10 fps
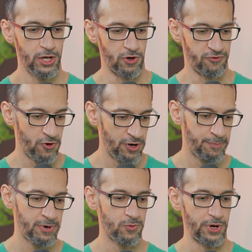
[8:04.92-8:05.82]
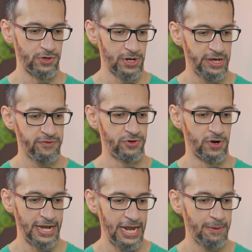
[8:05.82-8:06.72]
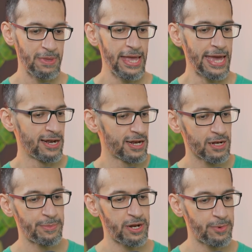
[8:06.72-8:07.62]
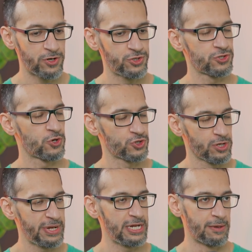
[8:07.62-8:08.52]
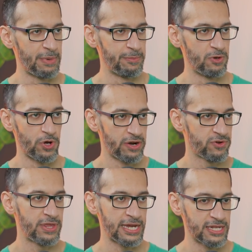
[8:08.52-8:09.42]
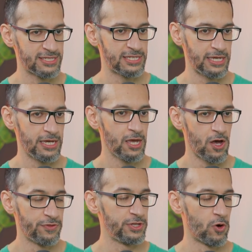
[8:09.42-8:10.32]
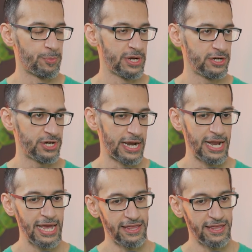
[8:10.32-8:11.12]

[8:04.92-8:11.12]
Your phone number, where you live, your name, and a little bit about your social media, maybe, whatever they can see on the open internet.